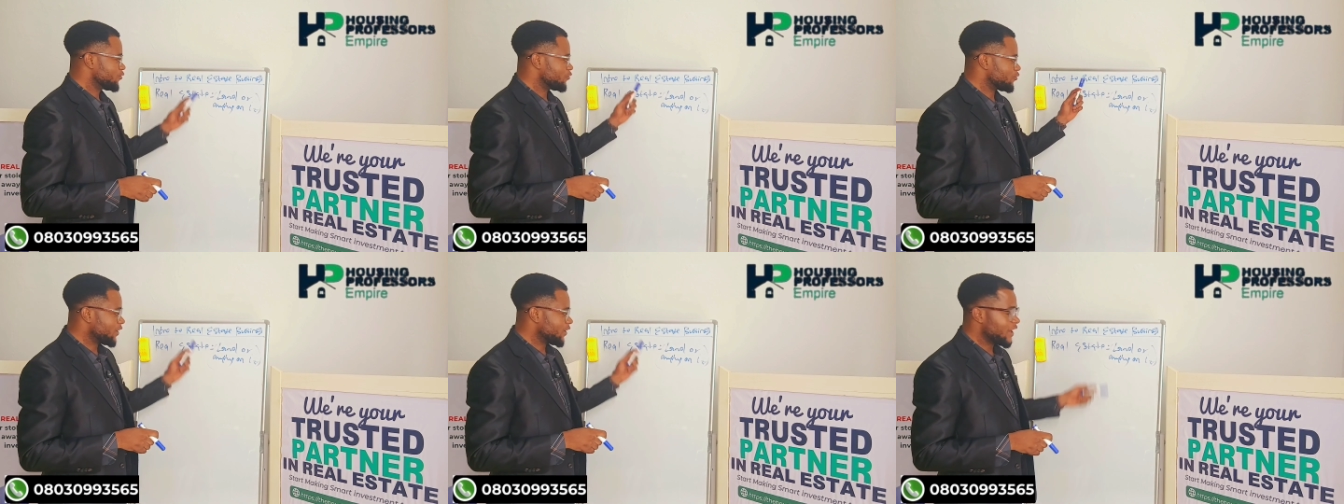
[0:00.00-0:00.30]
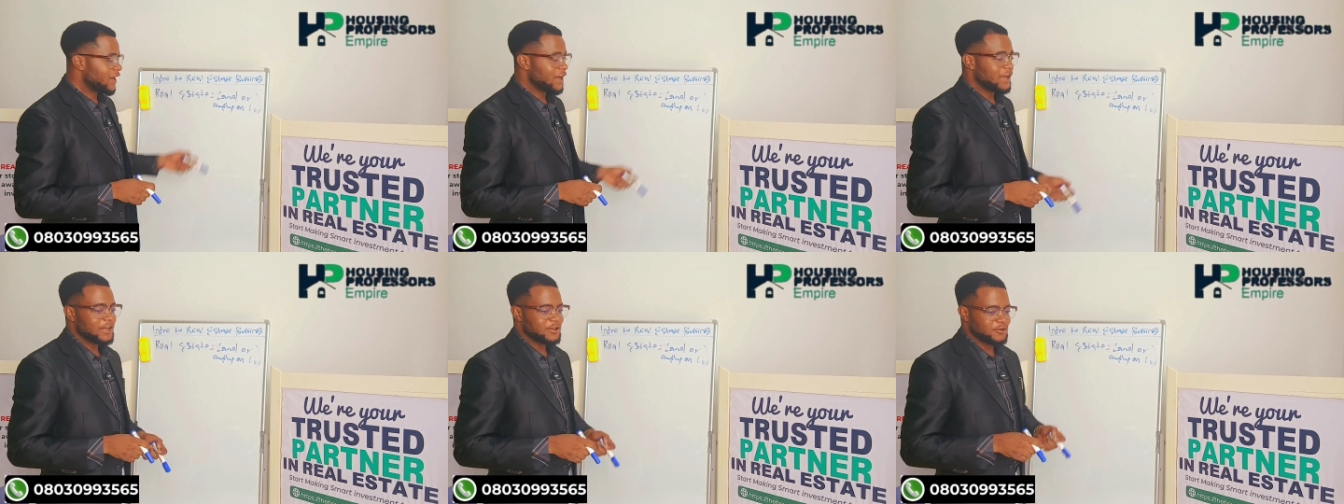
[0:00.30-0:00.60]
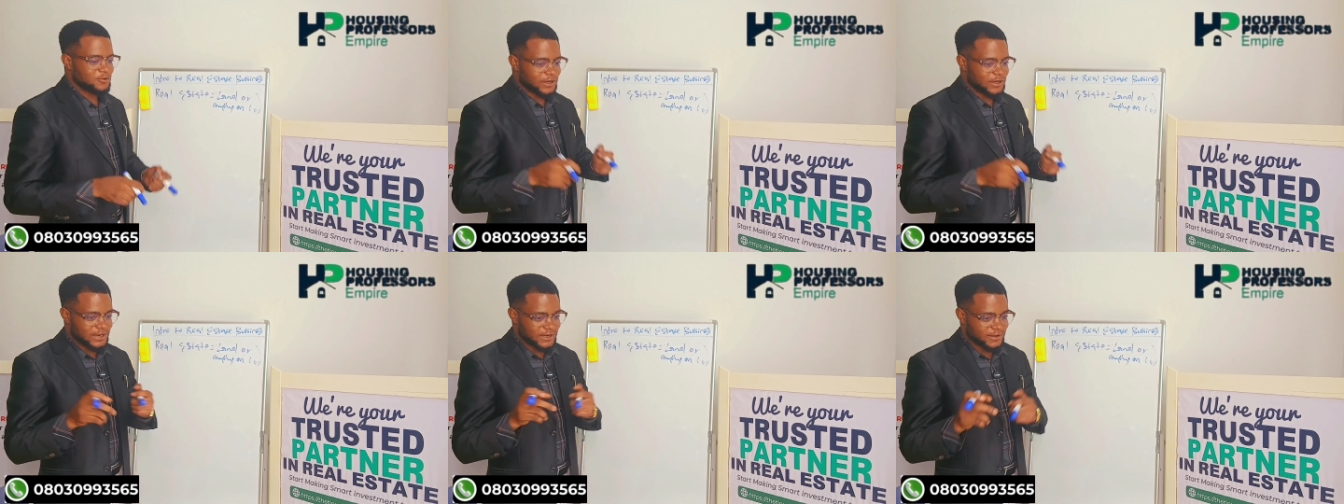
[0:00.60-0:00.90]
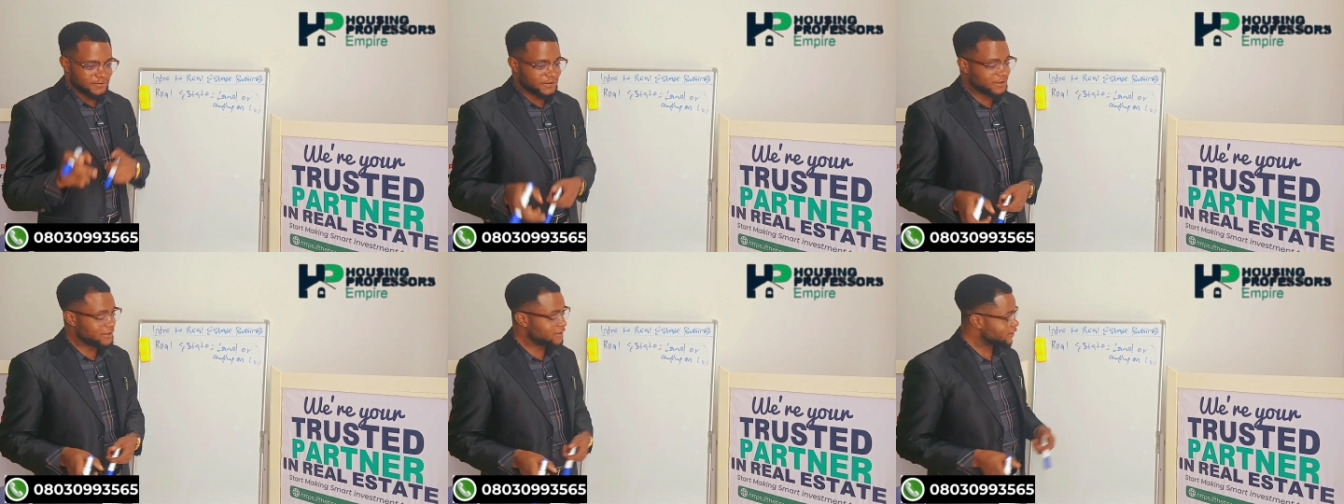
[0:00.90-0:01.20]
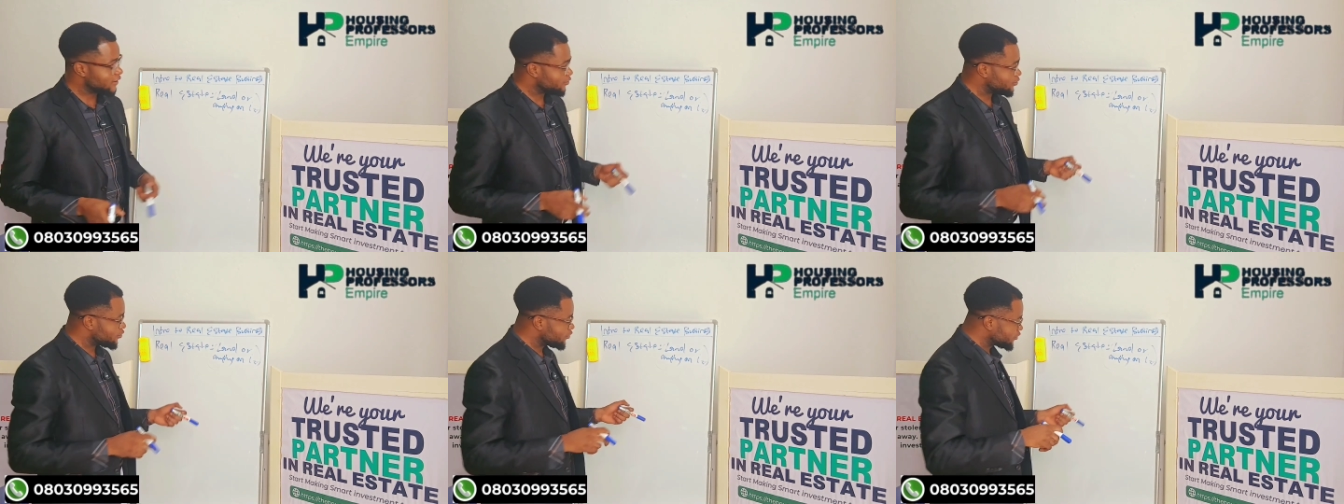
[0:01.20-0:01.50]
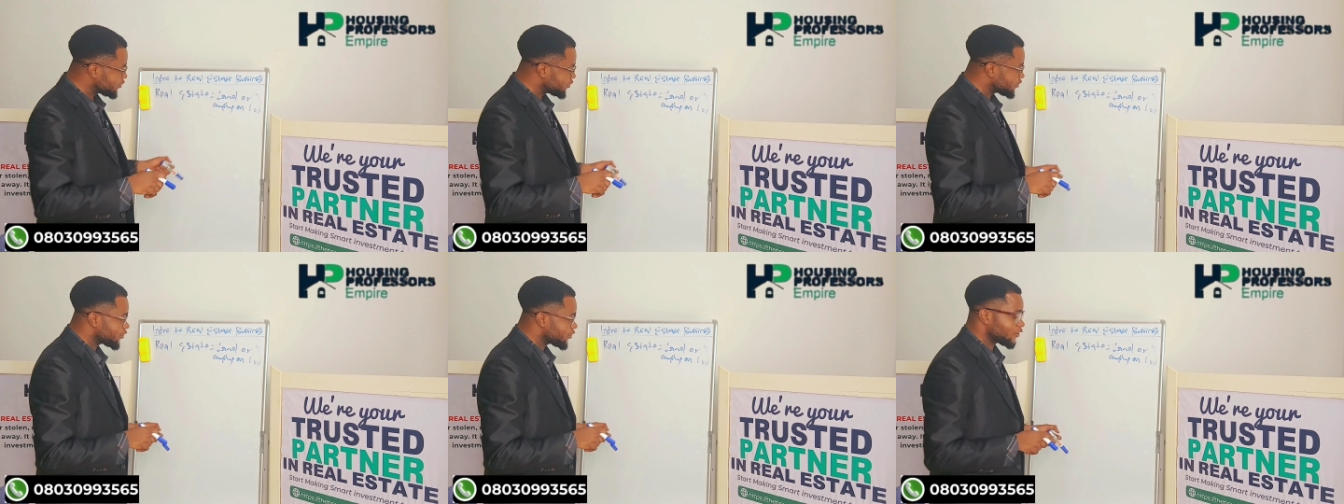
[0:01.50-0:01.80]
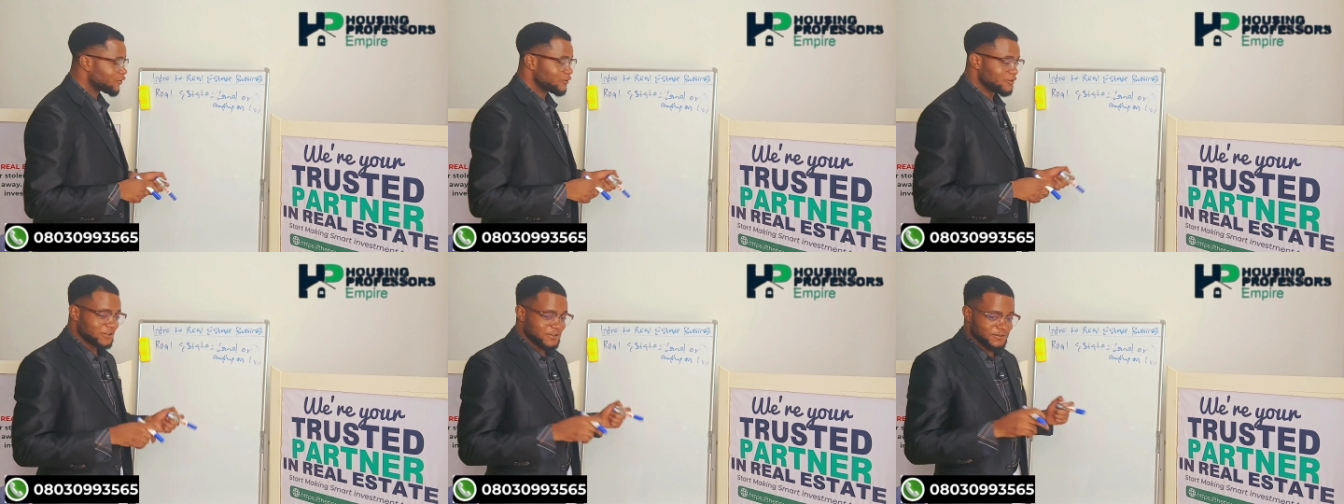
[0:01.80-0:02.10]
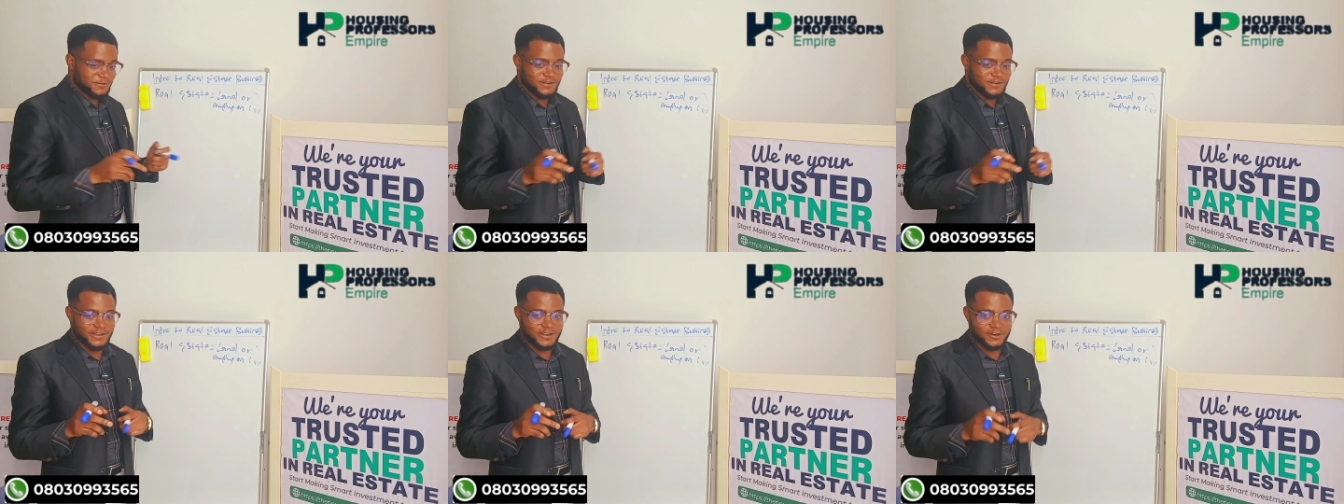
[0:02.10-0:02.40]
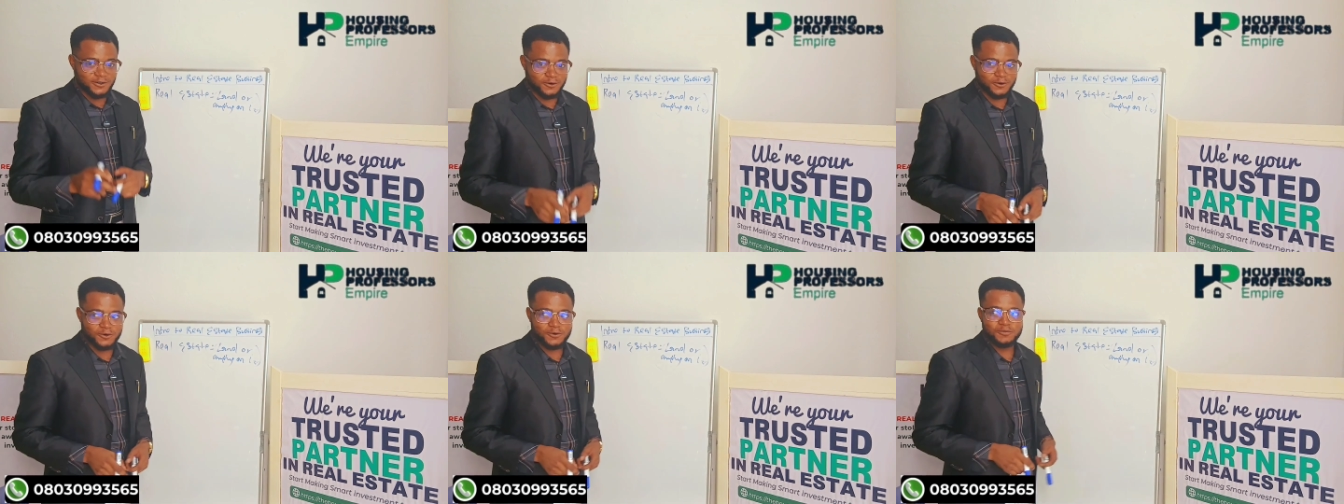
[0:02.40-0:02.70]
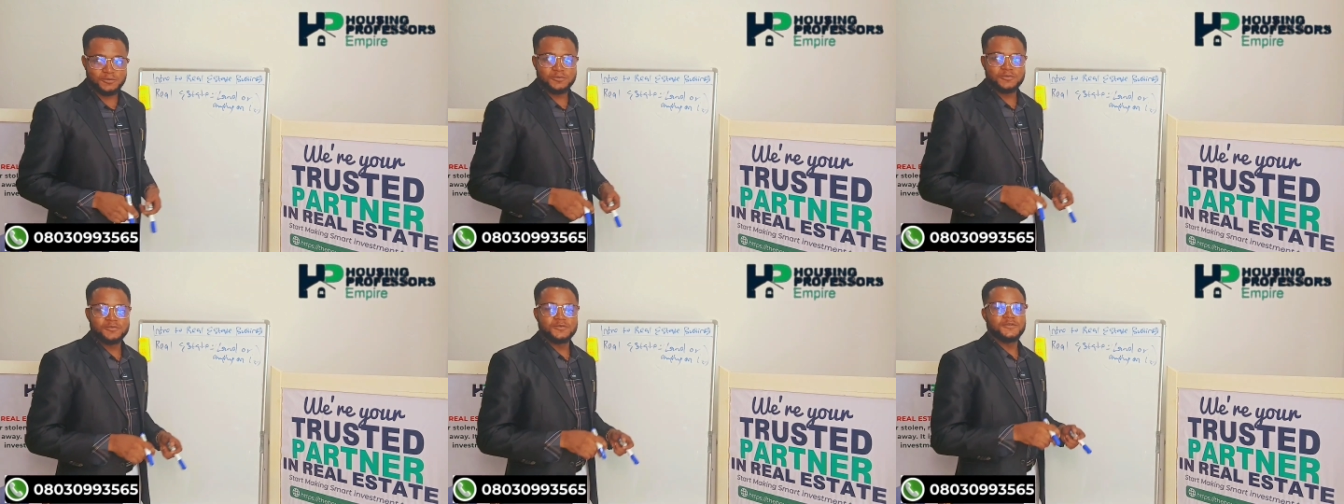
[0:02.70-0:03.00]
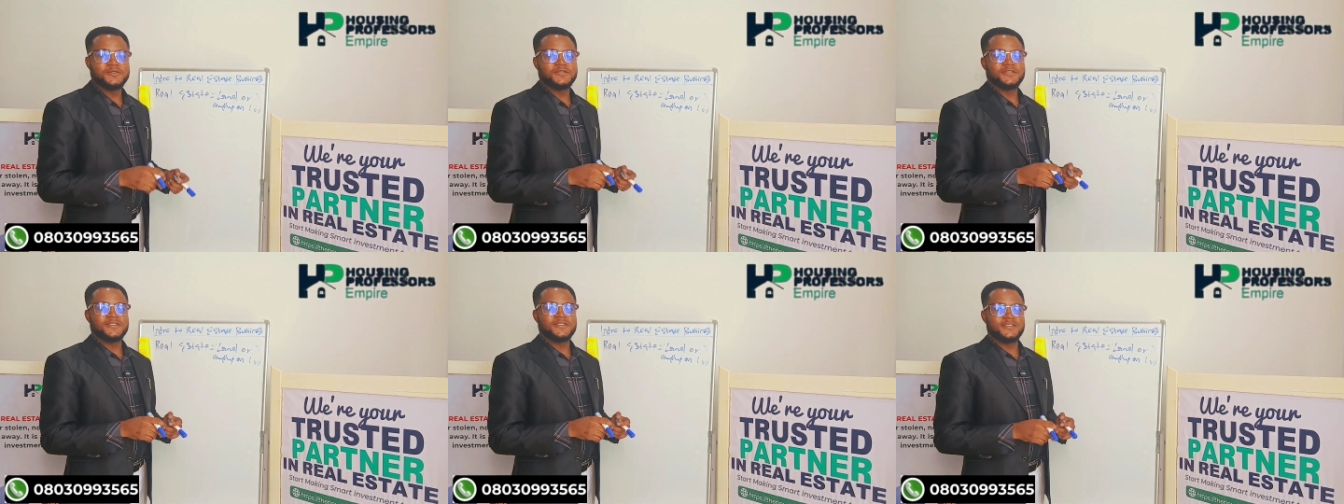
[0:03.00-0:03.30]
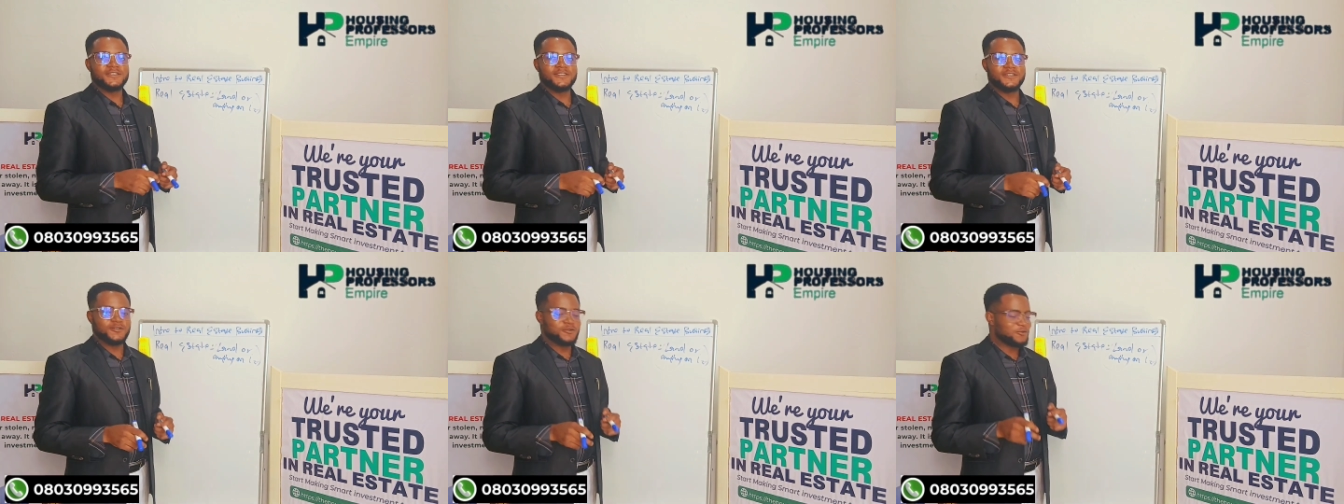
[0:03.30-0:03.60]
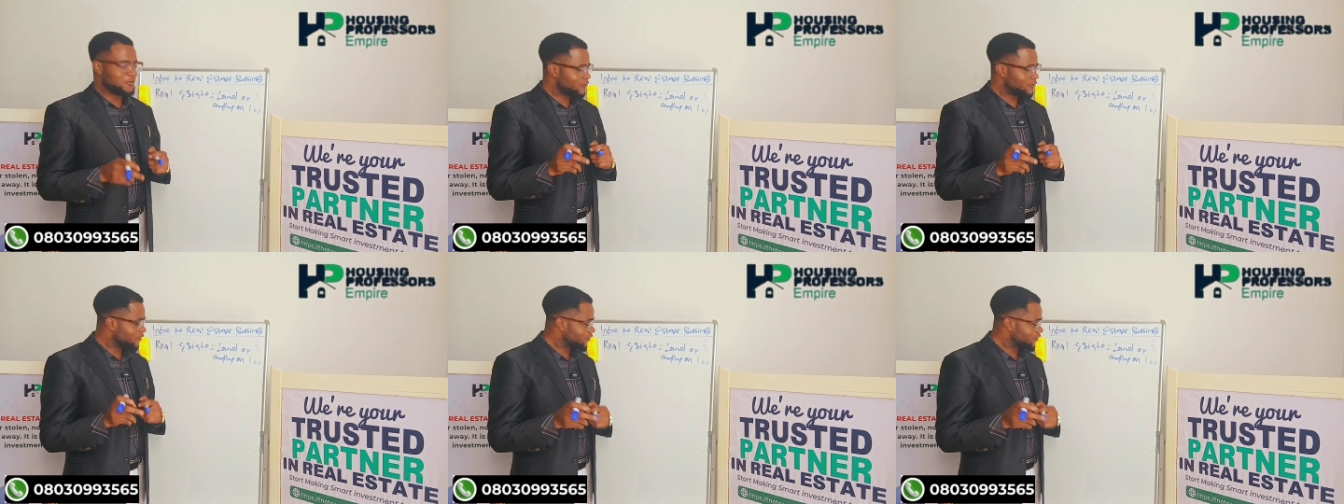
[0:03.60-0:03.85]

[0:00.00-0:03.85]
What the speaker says: whether you are living in the bush or you live in a home, you will